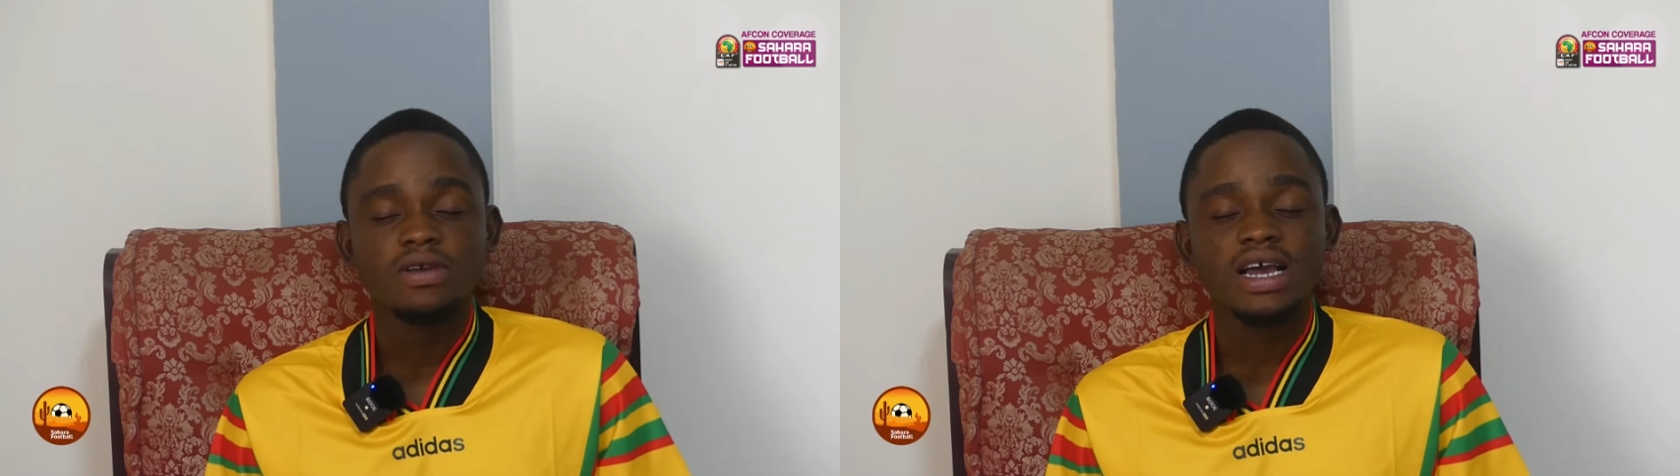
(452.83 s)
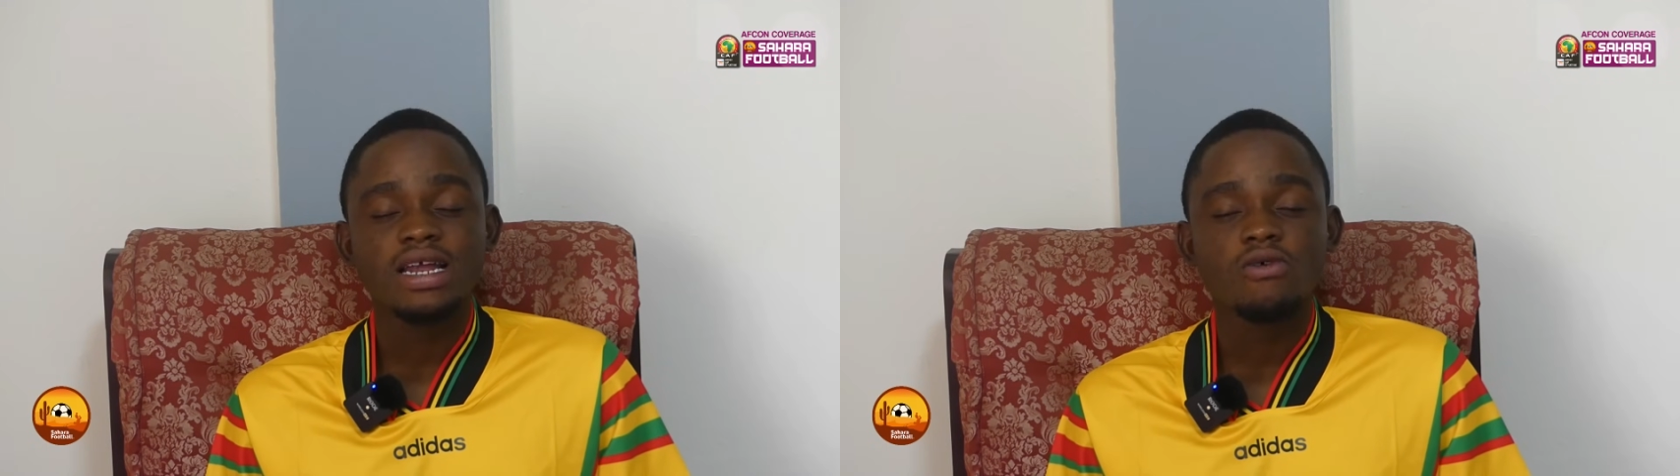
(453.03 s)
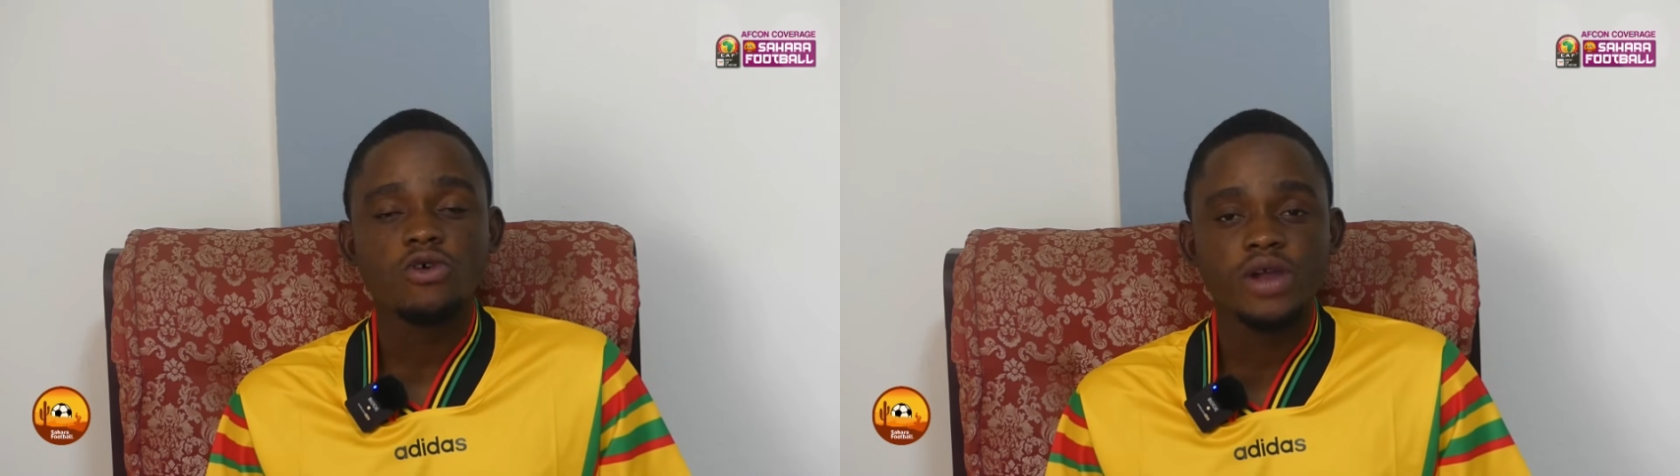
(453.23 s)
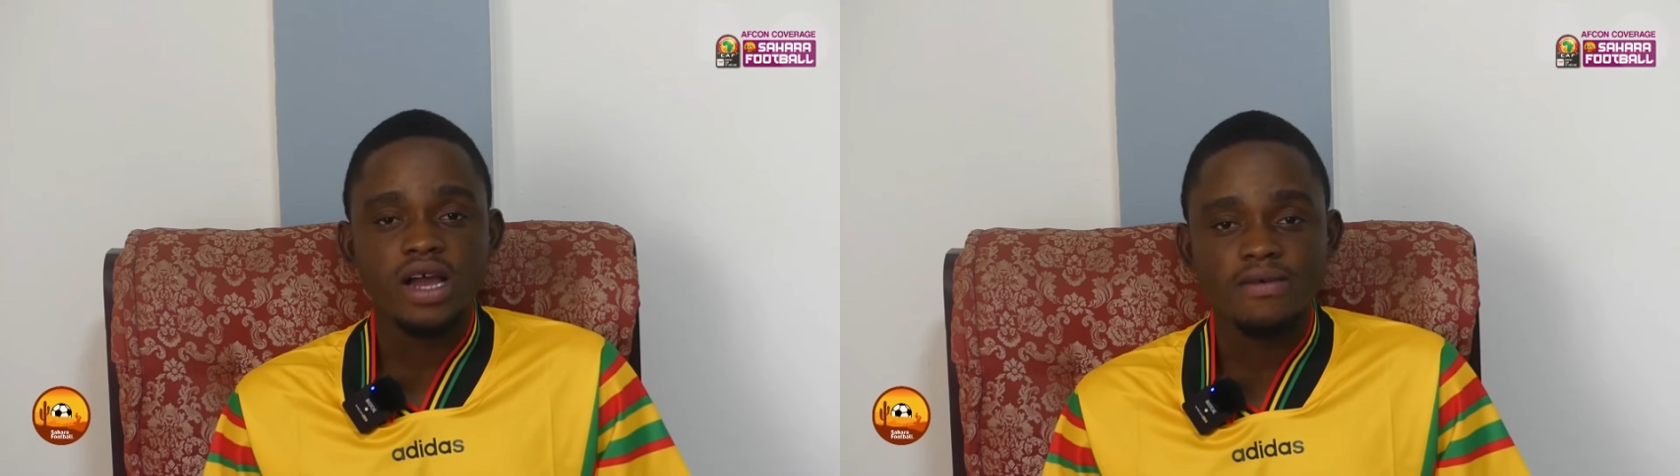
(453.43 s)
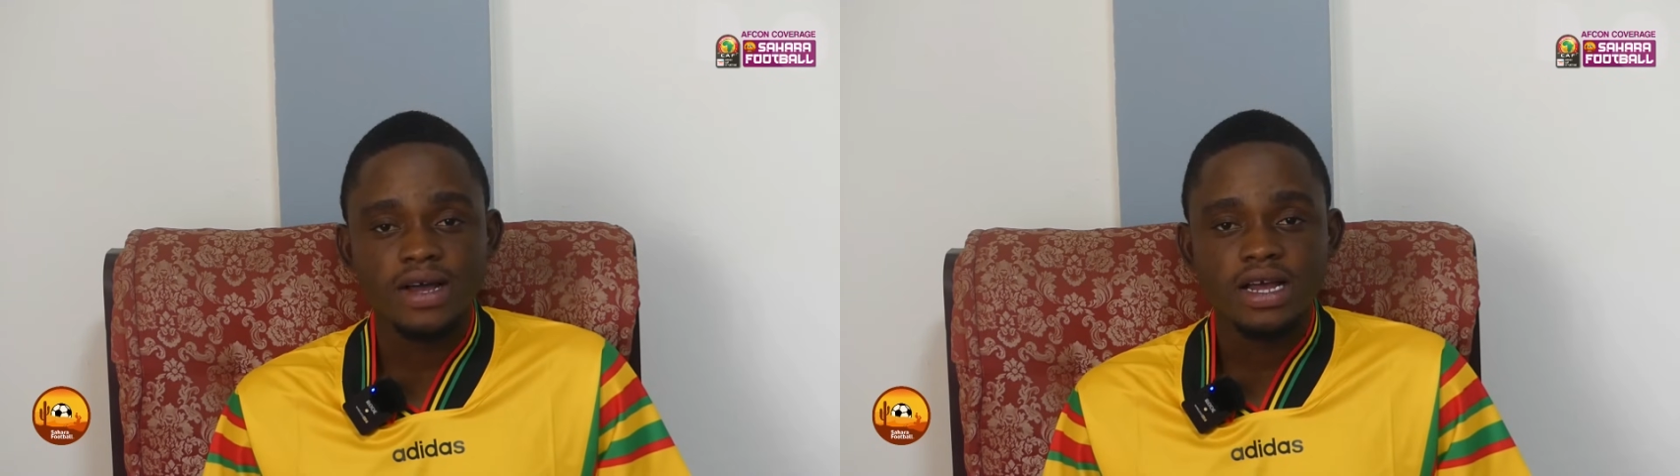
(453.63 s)
Ghana will
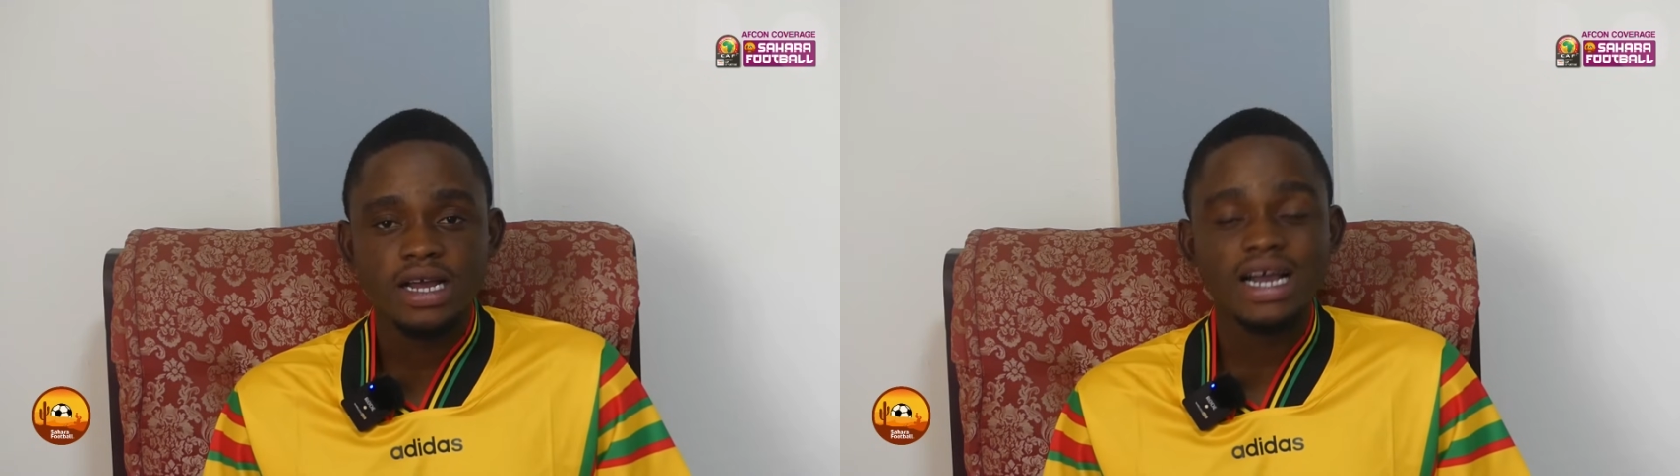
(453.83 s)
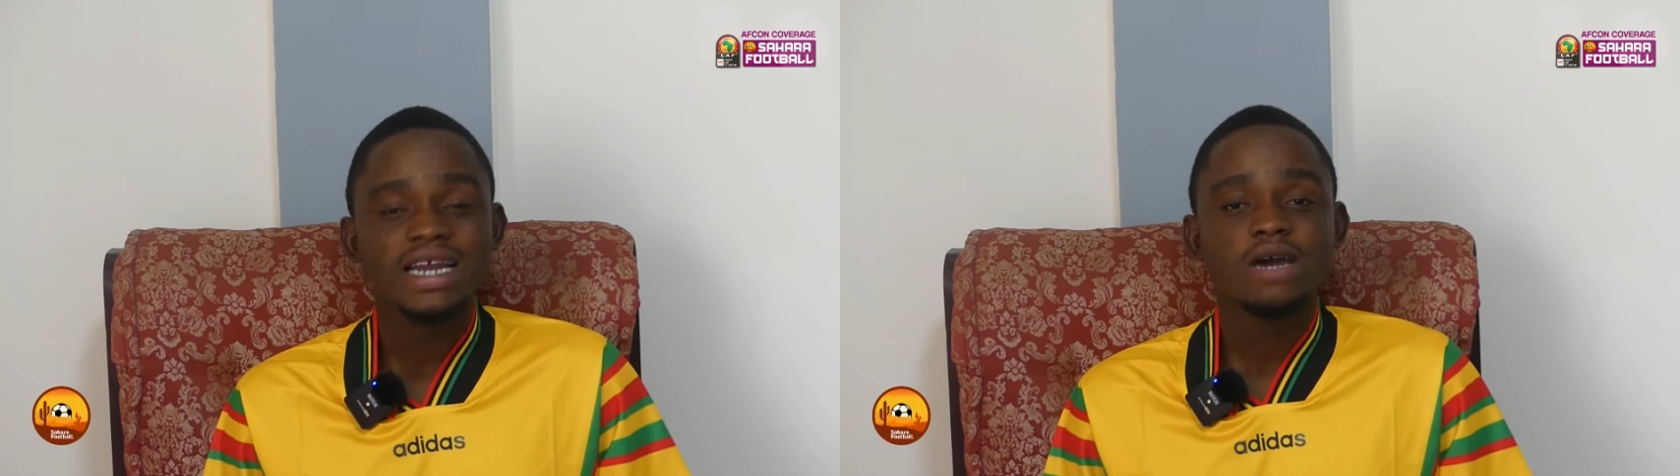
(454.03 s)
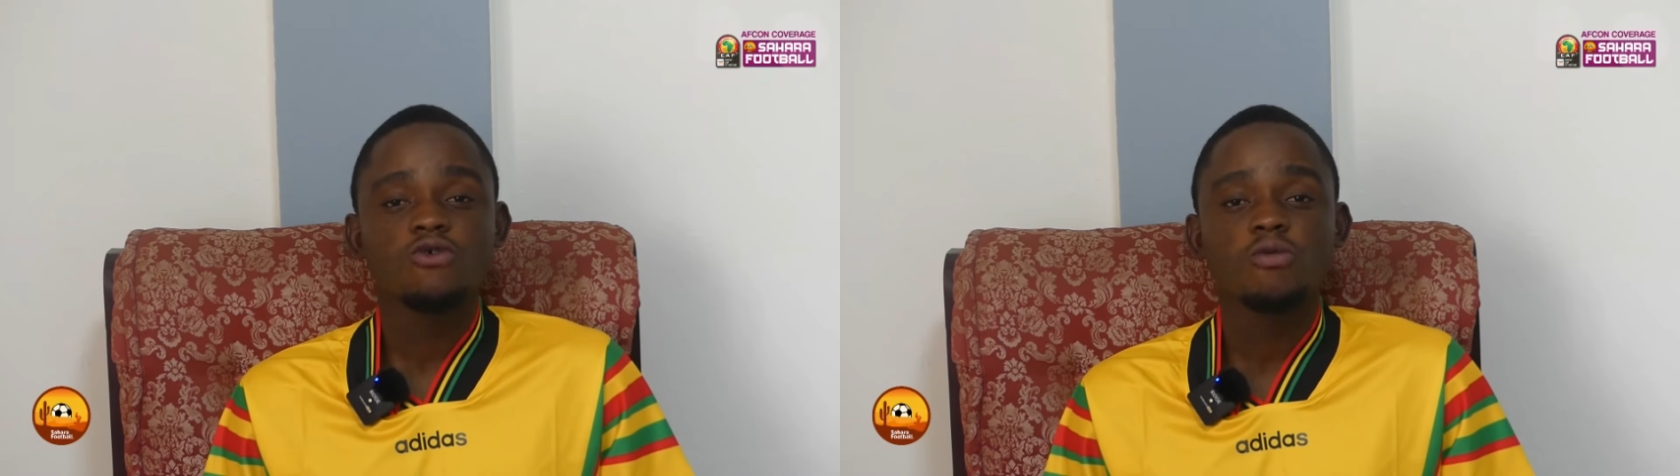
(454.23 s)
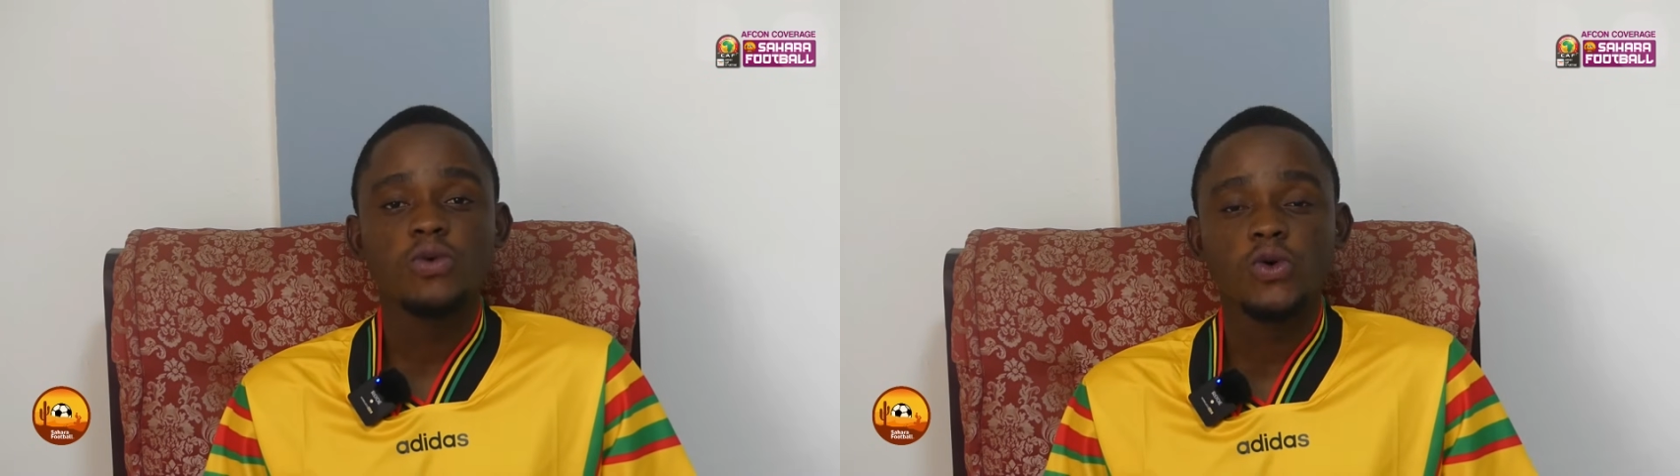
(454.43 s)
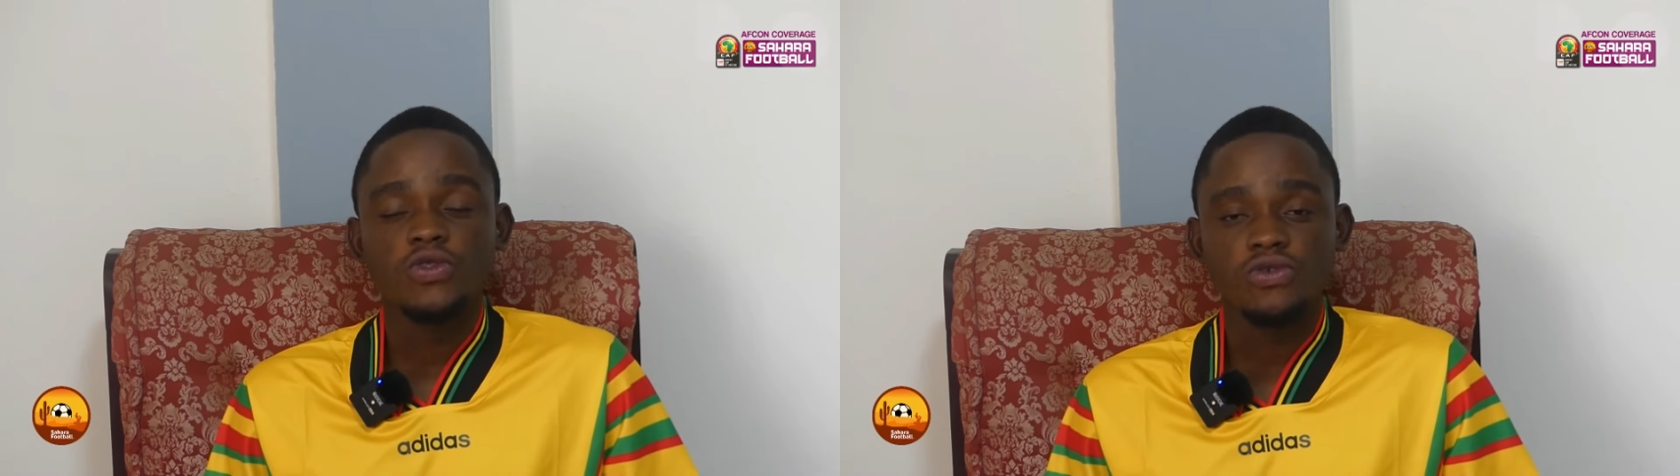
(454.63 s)
recover, Ghana will
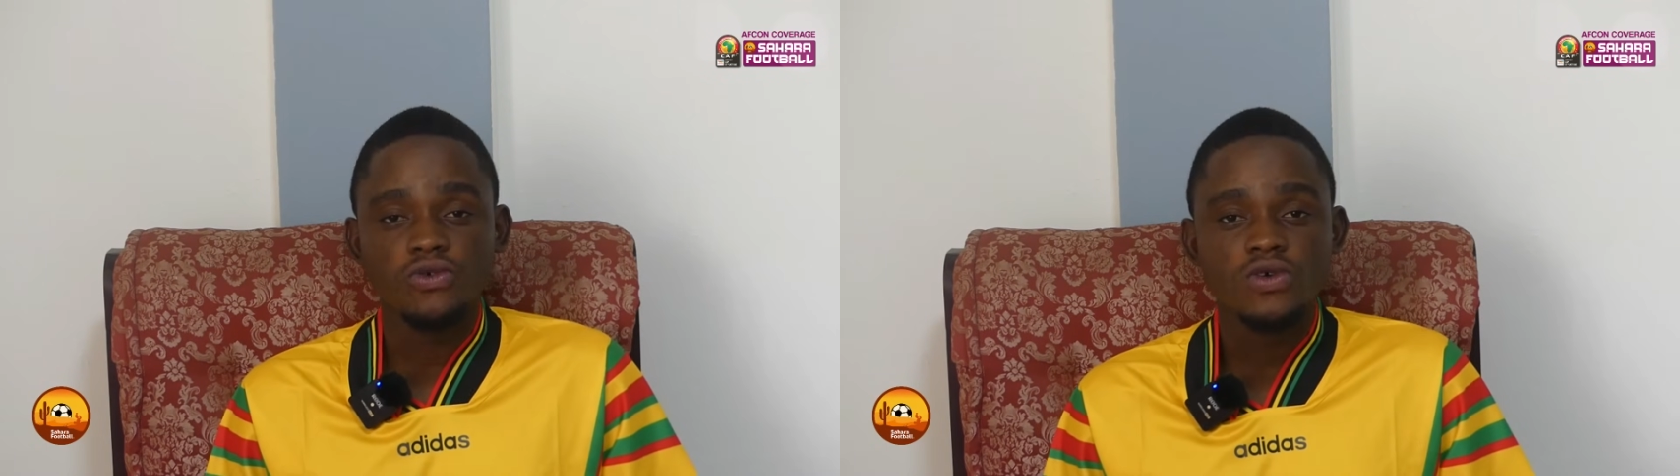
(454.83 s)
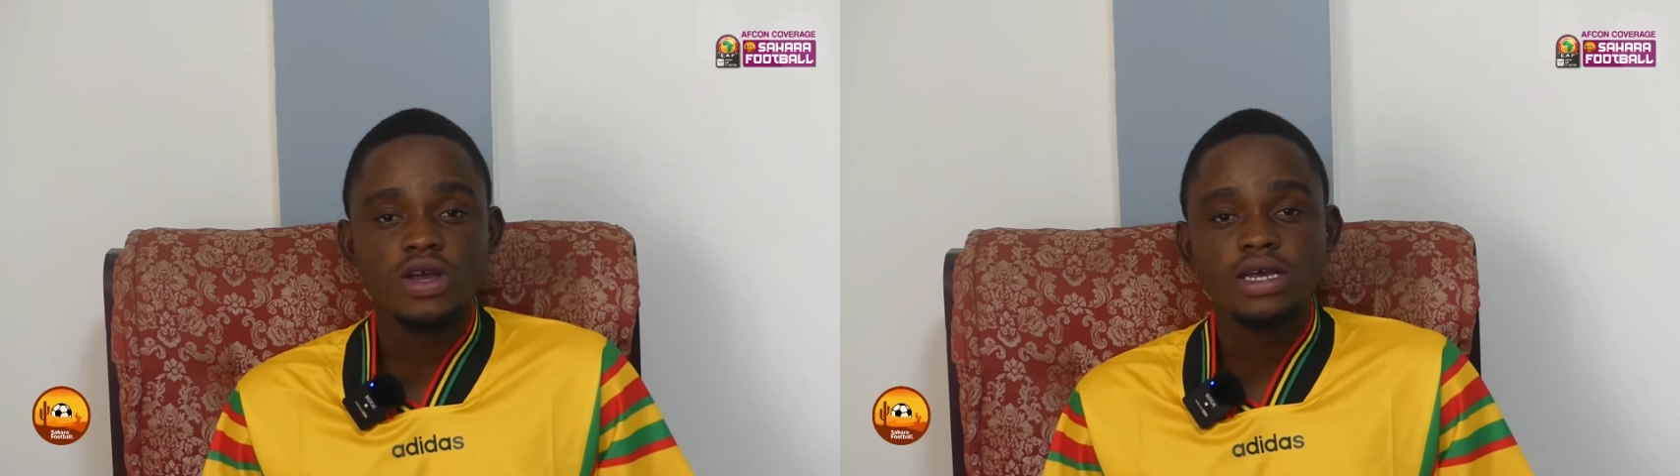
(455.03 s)
pull through.